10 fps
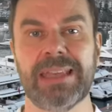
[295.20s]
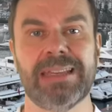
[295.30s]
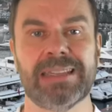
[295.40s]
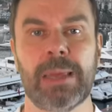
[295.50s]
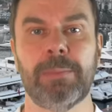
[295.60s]
in
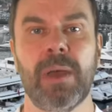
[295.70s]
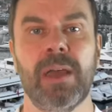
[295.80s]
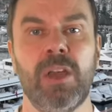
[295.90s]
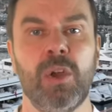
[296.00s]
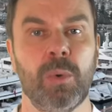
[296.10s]

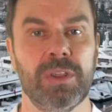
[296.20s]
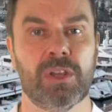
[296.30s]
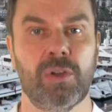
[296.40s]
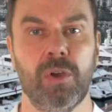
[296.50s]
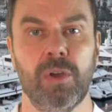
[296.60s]
December, where the
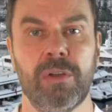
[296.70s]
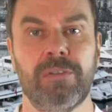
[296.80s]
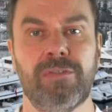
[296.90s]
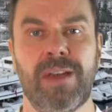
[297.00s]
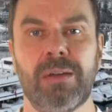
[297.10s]
court
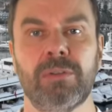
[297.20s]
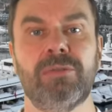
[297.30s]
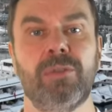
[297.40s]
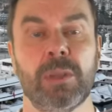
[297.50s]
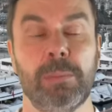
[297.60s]
found
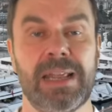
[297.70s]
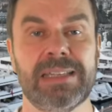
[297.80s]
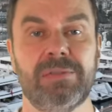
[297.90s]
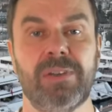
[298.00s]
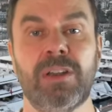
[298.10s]
for the
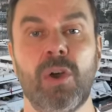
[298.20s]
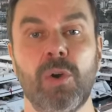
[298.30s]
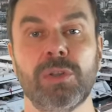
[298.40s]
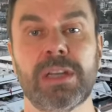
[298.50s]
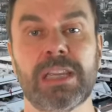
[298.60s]
plaintiff and
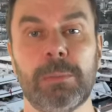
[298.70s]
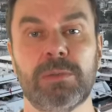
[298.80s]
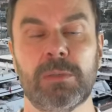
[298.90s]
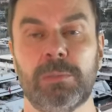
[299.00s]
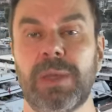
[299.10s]
ordered
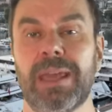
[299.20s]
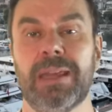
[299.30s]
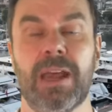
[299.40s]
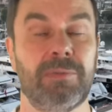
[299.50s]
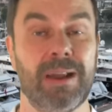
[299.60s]
Gibbs to
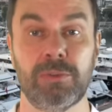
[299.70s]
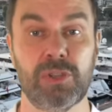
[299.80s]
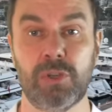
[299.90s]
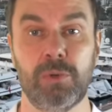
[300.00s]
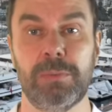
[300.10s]
pay around
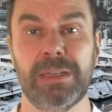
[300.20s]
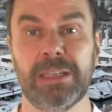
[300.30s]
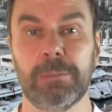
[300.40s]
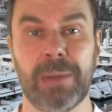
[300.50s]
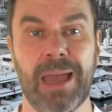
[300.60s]
£2
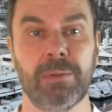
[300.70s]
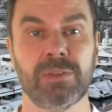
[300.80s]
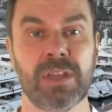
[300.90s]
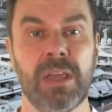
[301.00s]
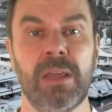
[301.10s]
million
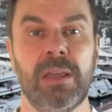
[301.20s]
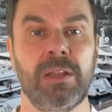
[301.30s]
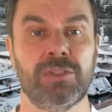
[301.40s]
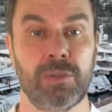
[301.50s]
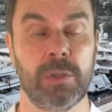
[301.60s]

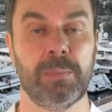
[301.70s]
to the